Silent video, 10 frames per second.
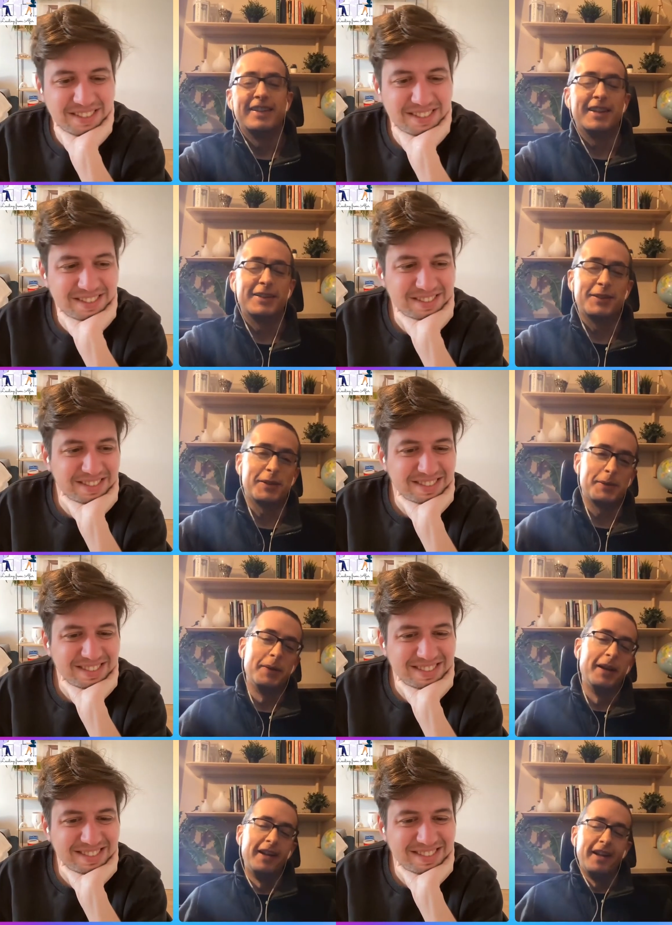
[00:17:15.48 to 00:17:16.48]
Speaker 1: That's
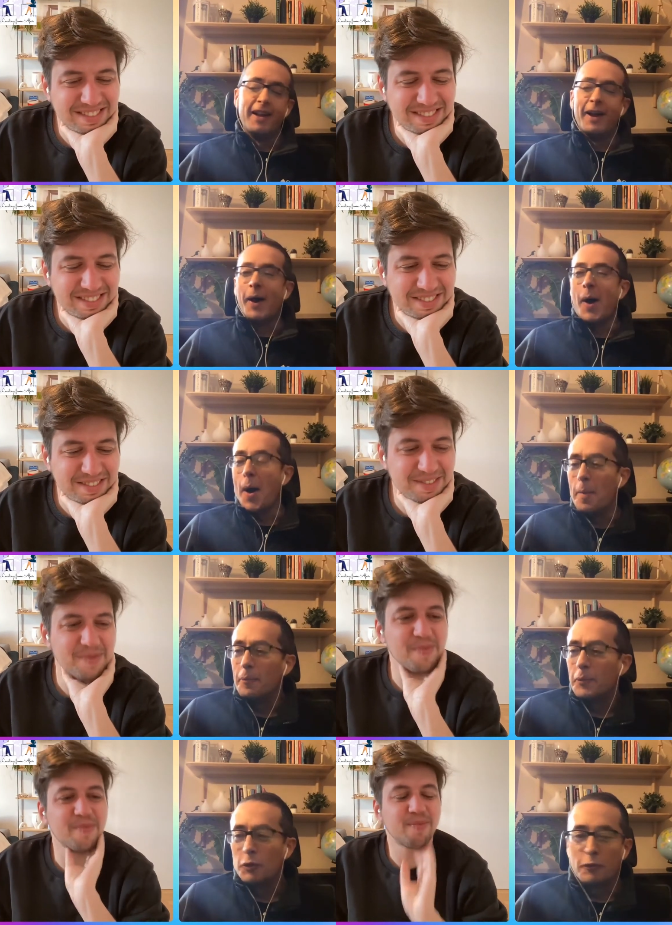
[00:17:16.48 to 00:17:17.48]
awesome.
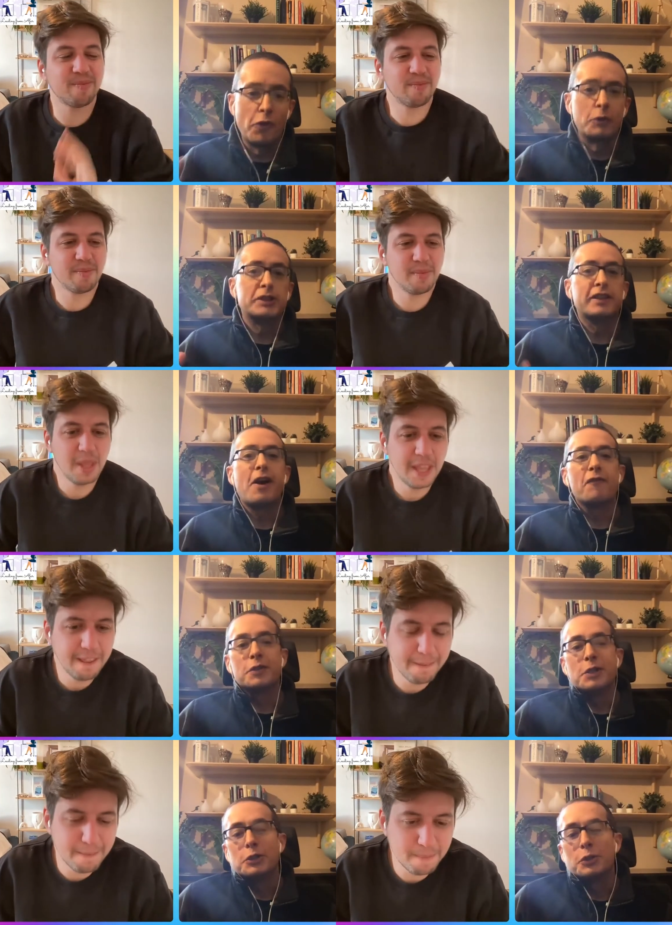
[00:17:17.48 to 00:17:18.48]
Um, so, the focus of the
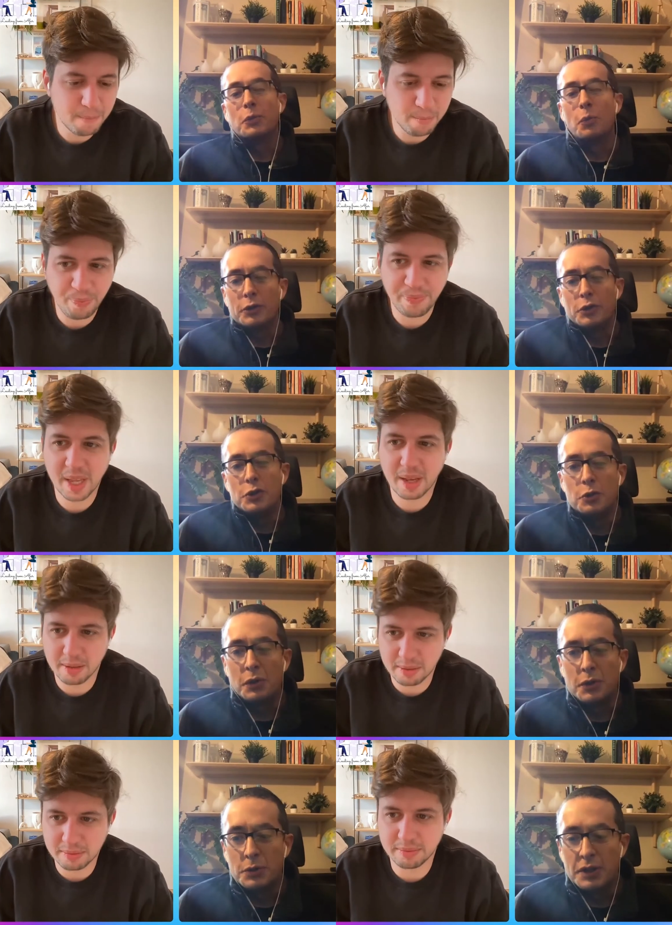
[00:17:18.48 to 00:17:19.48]
conversation what to do
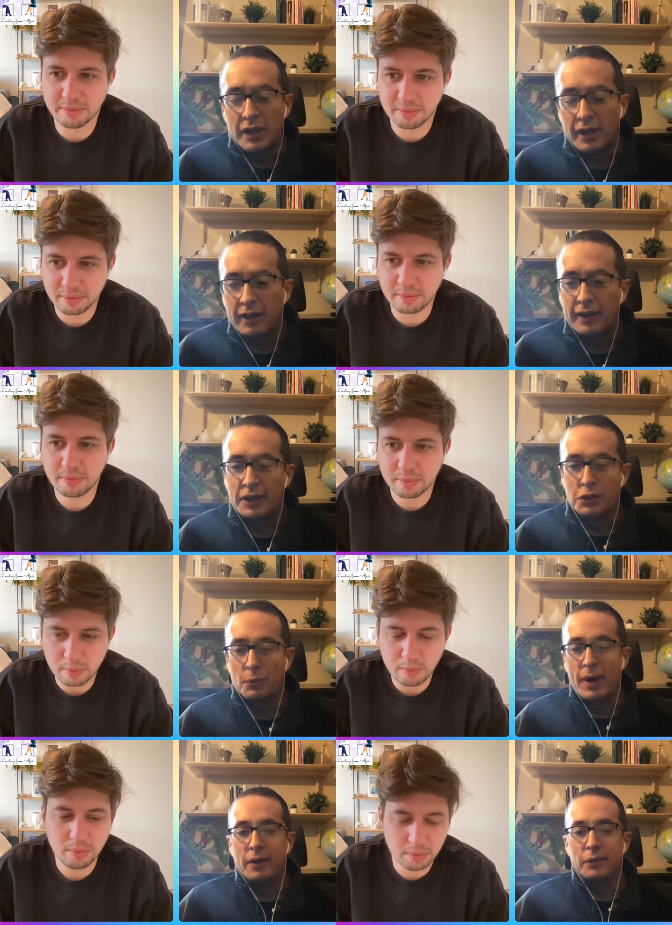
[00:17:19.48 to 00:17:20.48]
with you today is
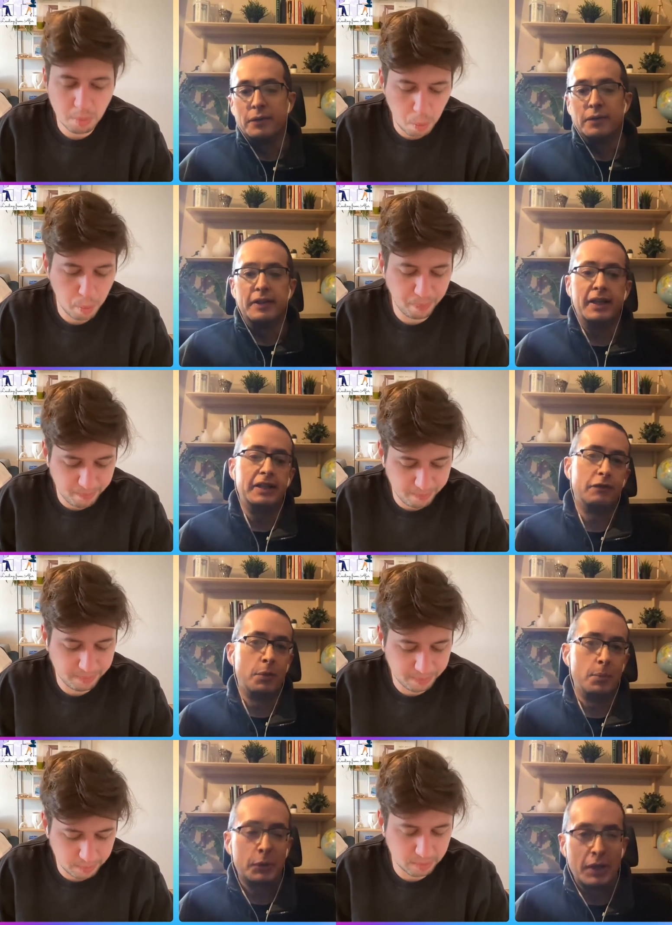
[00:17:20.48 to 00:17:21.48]
around the idea
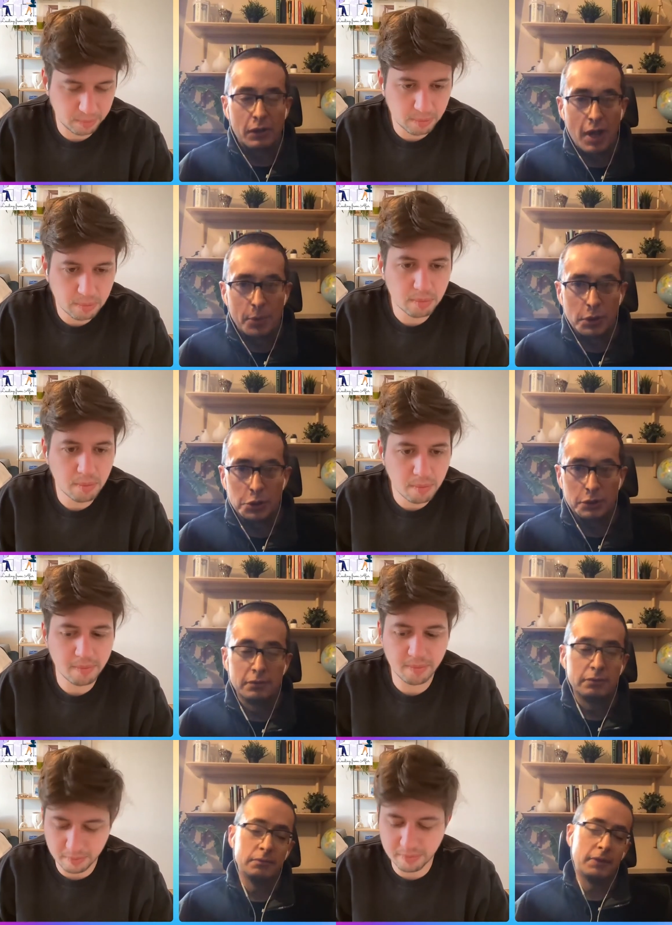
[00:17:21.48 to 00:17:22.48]
of remote
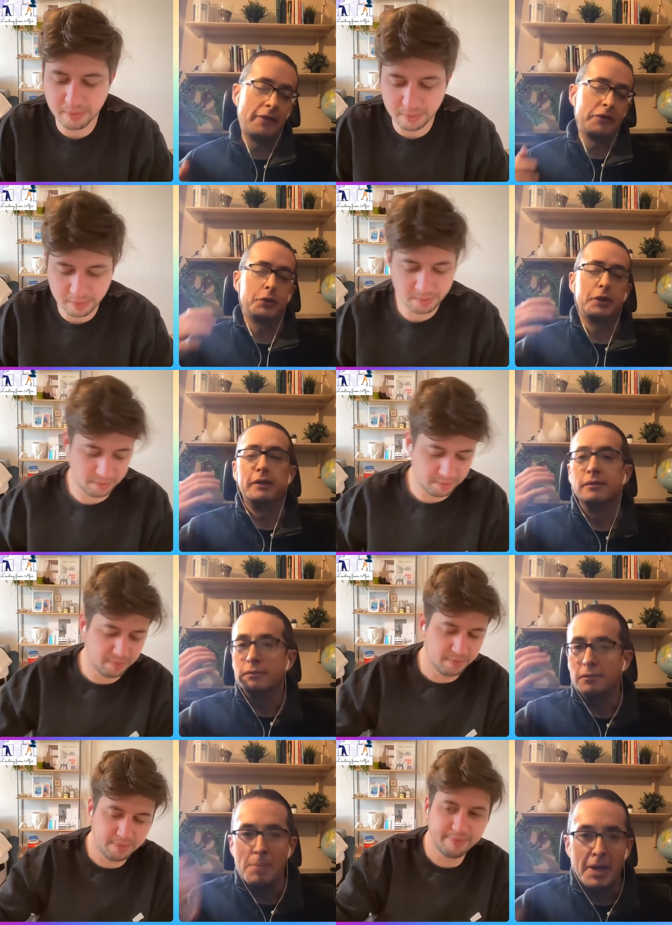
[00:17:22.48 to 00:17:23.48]
collaboration. Mm-hmm. Obviously, mm
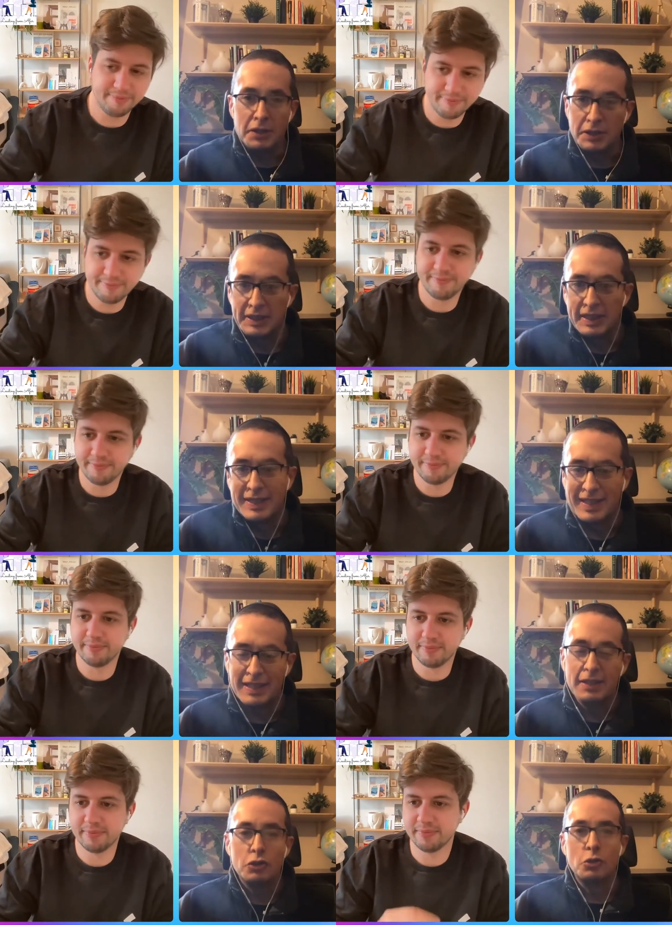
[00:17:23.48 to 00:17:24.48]
-hmm. Maze is
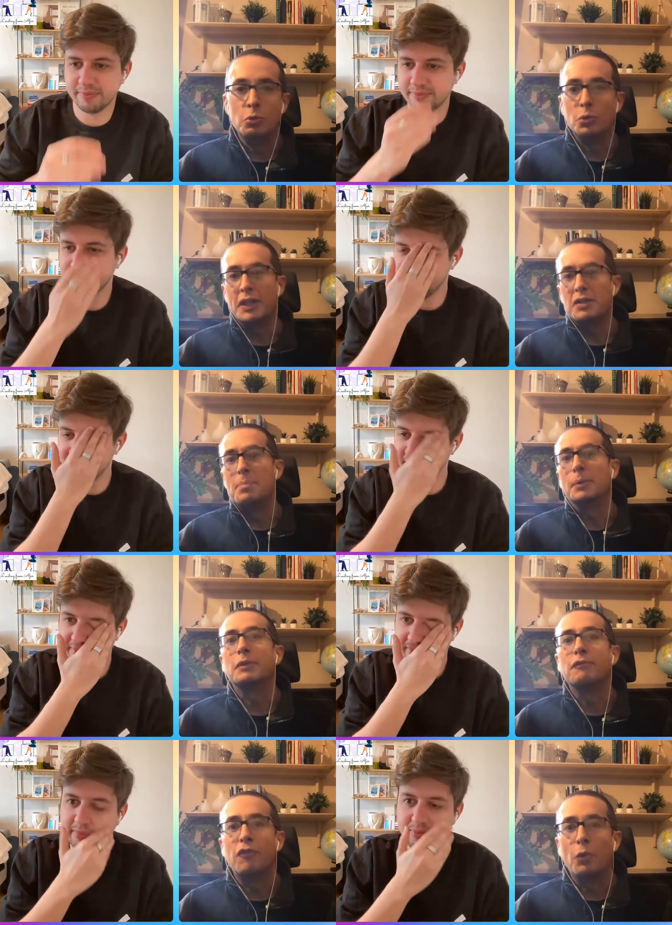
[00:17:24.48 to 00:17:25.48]
a tool that's
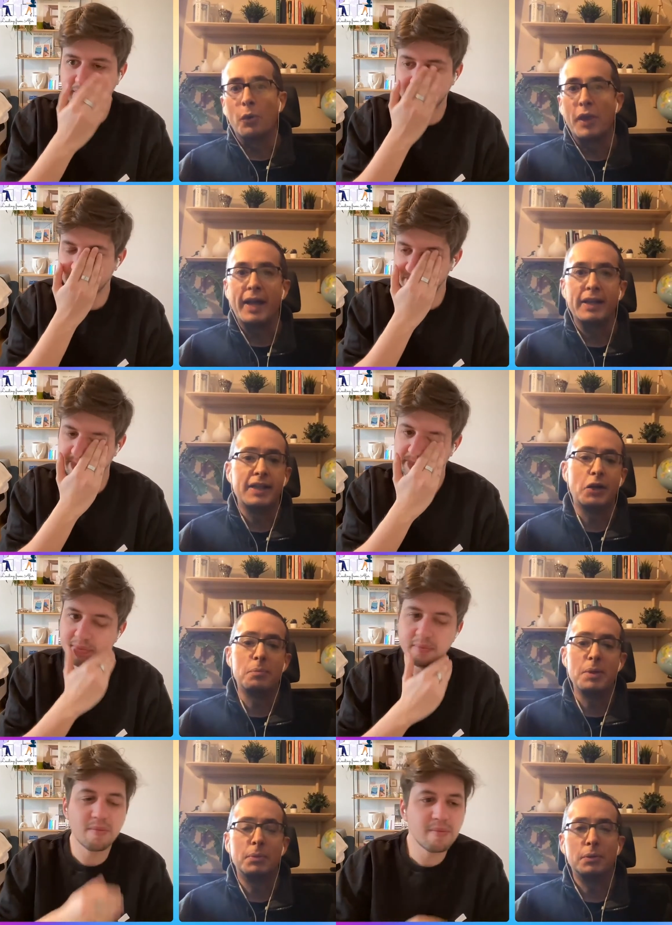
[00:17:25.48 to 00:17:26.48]
built for that and
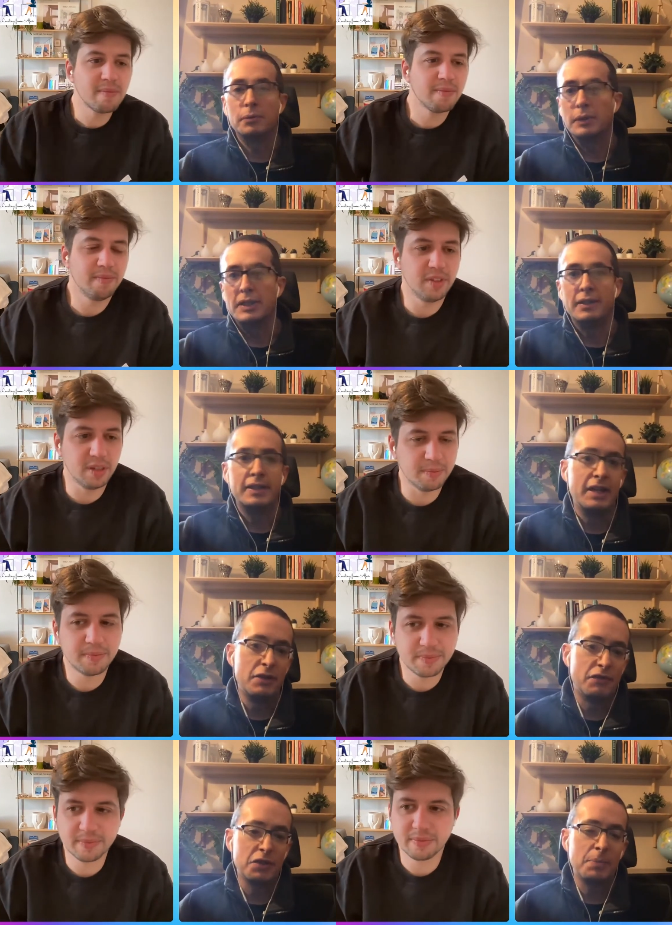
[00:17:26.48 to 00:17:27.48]
help people in,
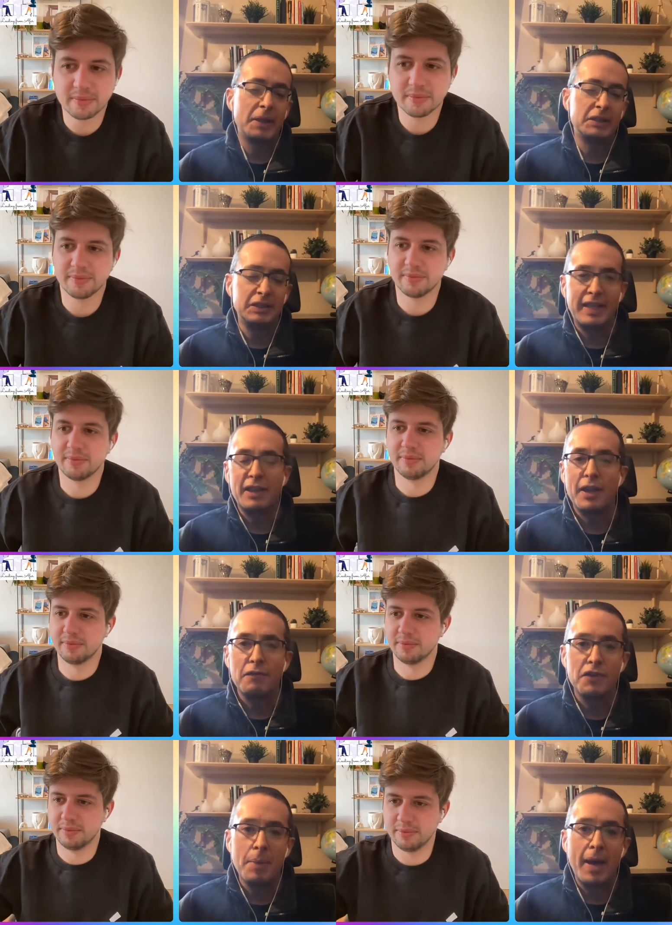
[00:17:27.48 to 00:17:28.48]
in different spaces get
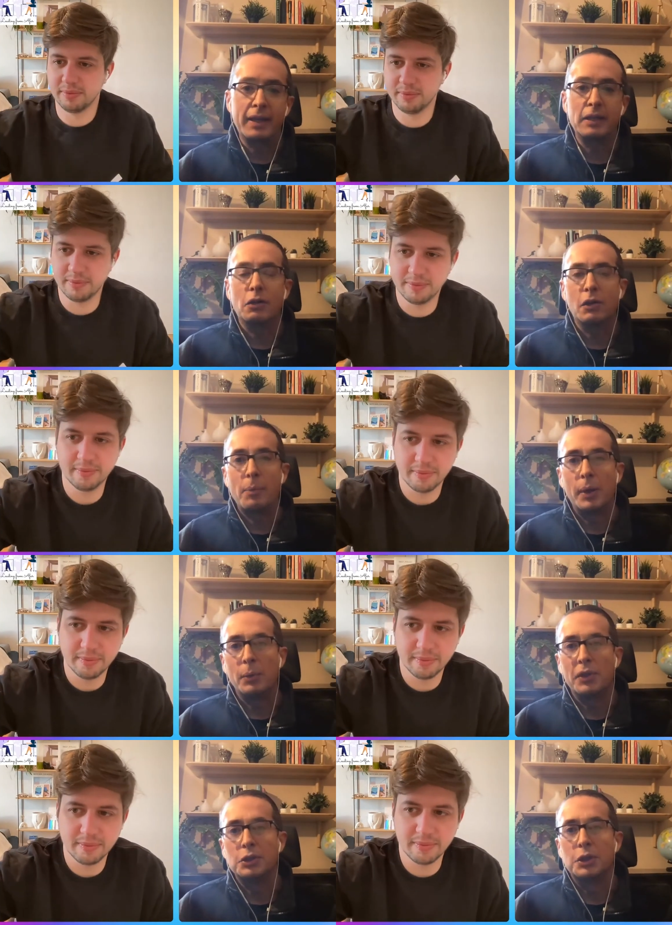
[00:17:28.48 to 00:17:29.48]
that feedback and
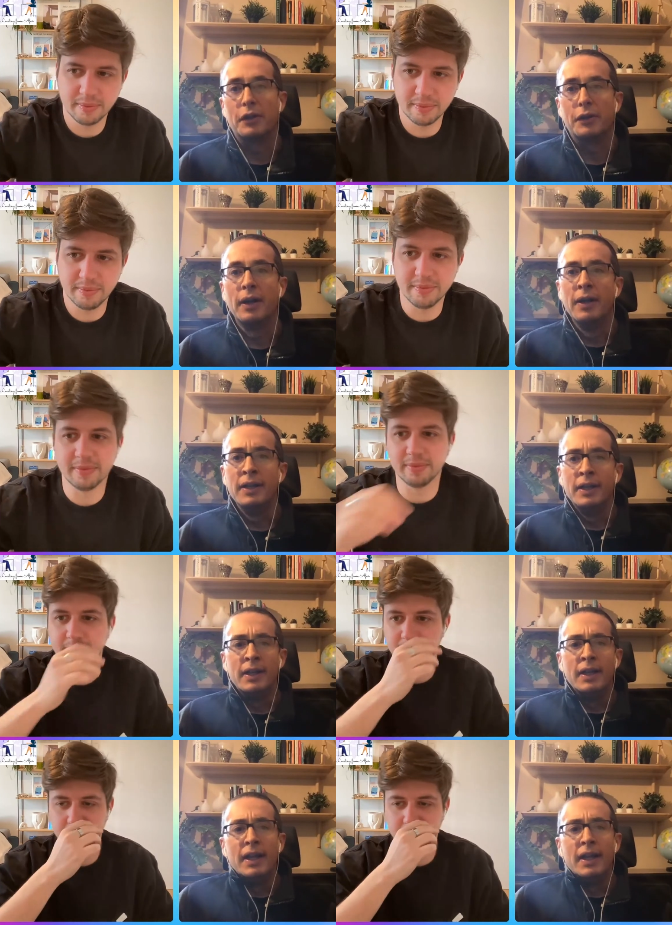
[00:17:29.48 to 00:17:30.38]
collaborate with each other. Mm -hmm.